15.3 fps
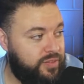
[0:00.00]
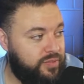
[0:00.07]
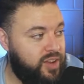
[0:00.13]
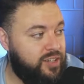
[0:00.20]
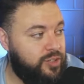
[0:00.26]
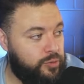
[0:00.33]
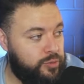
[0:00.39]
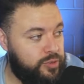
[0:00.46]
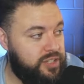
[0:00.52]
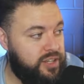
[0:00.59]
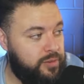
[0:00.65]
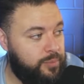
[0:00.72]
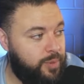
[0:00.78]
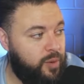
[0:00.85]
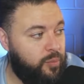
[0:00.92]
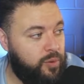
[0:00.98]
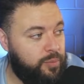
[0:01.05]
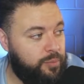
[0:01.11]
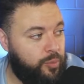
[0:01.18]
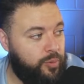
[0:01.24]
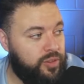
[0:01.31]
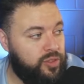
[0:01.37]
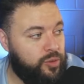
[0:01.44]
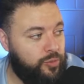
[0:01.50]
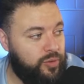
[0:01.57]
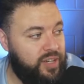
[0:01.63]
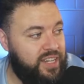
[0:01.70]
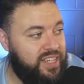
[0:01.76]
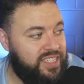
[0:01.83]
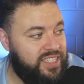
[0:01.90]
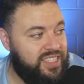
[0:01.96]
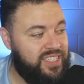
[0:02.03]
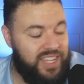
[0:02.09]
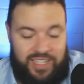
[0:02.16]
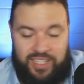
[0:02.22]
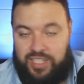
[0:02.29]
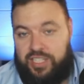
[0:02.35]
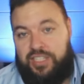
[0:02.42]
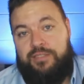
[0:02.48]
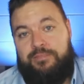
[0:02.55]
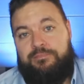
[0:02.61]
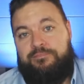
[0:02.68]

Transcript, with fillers: I've got Georgia Southern by one point three six.